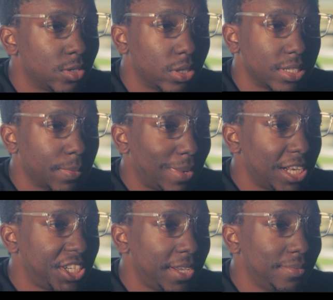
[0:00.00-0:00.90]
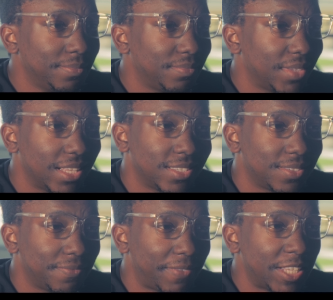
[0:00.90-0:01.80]
So the supply chain,
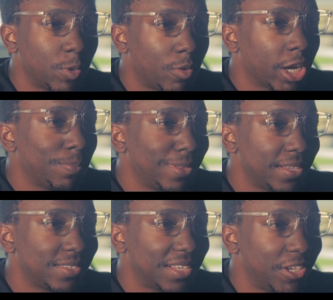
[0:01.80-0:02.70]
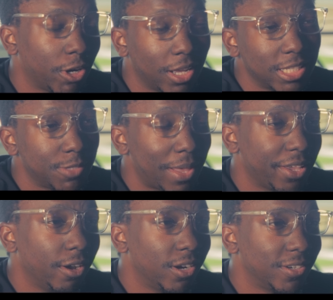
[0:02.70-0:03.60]
it's Facebook Marketplace and your cousin's
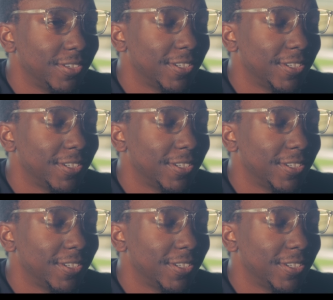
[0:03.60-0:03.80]
backyard.